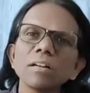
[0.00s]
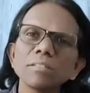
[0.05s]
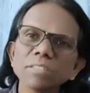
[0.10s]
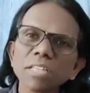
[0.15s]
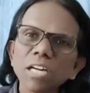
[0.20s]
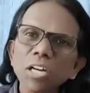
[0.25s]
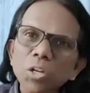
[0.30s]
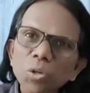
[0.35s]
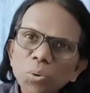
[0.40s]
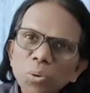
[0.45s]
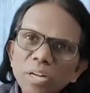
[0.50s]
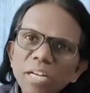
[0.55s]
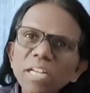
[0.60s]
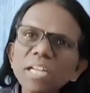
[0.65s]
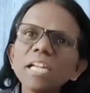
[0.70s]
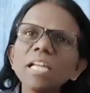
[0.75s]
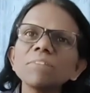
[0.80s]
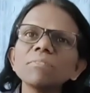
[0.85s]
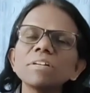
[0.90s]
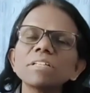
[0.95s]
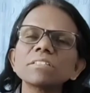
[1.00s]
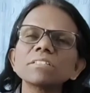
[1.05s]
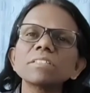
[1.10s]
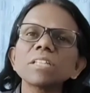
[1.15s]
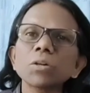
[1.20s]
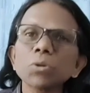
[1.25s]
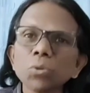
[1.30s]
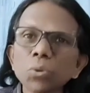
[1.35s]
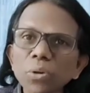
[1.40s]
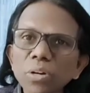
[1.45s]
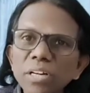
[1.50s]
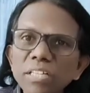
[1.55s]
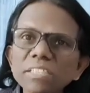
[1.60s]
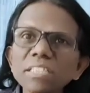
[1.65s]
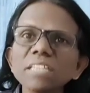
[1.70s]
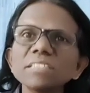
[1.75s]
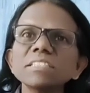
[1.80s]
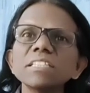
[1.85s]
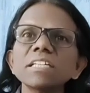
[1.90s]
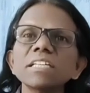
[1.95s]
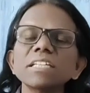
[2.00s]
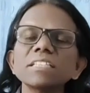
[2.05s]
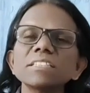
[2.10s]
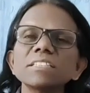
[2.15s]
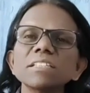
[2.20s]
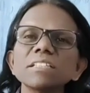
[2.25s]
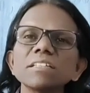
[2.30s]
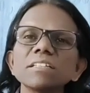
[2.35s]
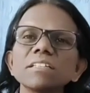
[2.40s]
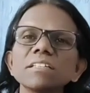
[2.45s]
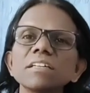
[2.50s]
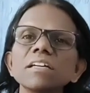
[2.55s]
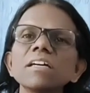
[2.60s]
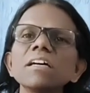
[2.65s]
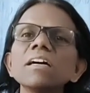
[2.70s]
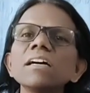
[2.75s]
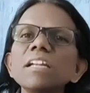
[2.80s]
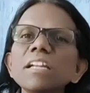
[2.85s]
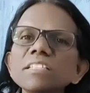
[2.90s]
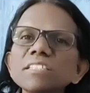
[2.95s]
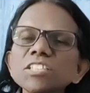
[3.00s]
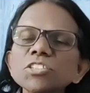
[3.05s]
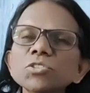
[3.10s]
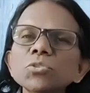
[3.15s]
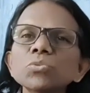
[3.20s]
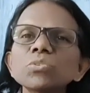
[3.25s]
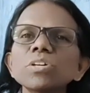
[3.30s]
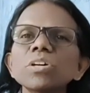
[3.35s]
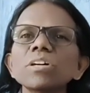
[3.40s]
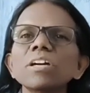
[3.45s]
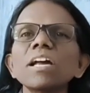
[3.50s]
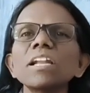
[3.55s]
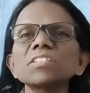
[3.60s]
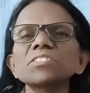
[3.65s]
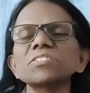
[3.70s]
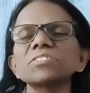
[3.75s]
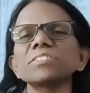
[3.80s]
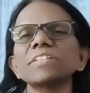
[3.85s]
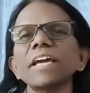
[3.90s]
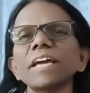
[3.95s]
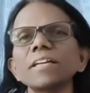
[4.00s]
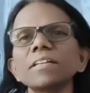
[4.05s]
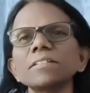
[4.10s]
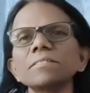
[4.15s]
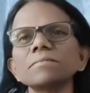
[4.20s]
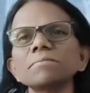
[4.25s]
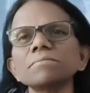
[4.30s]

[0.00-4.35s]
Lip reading: The chlorine levels, the chlorine concentration reaches to the collection tank.